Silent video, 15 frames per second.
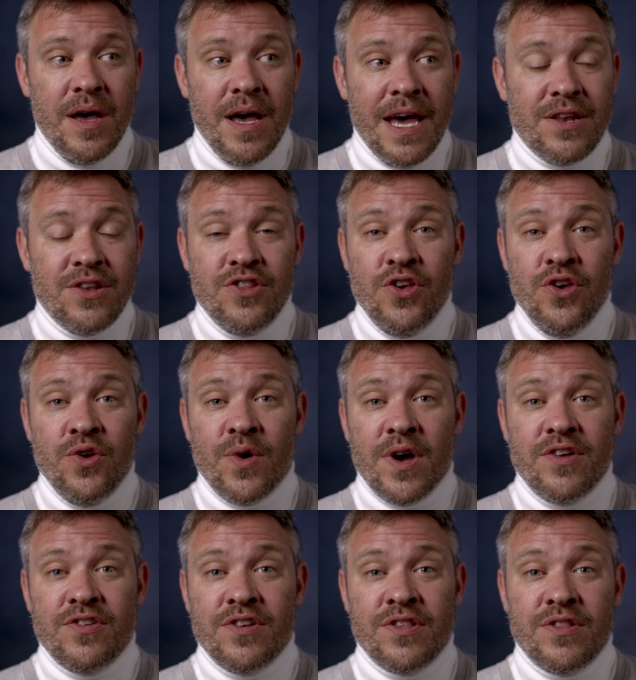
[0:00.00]
And two,
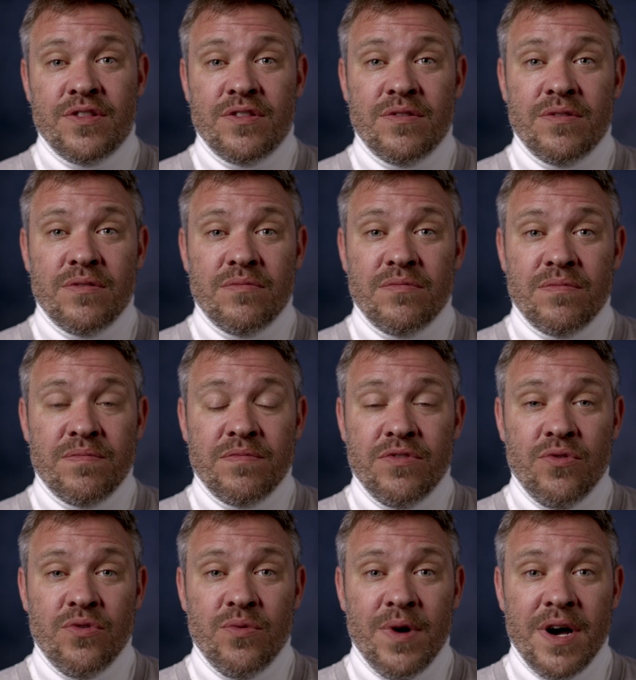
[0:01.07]
I just
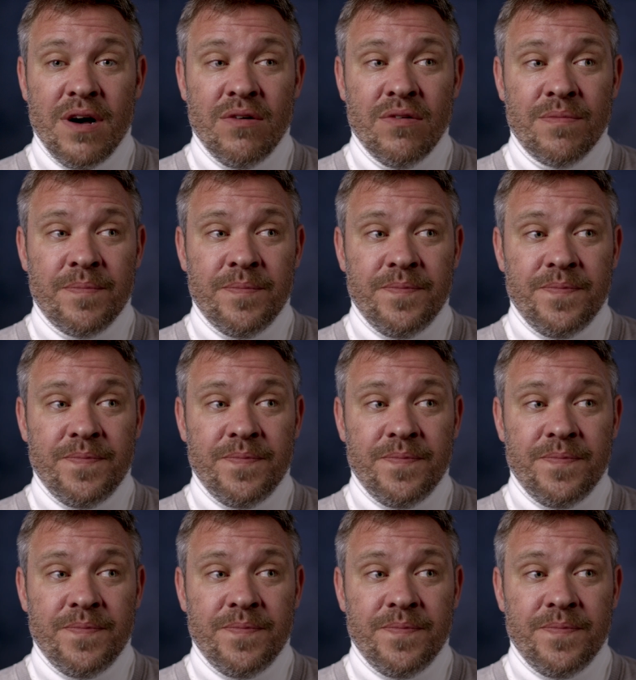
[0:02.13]
thought, well,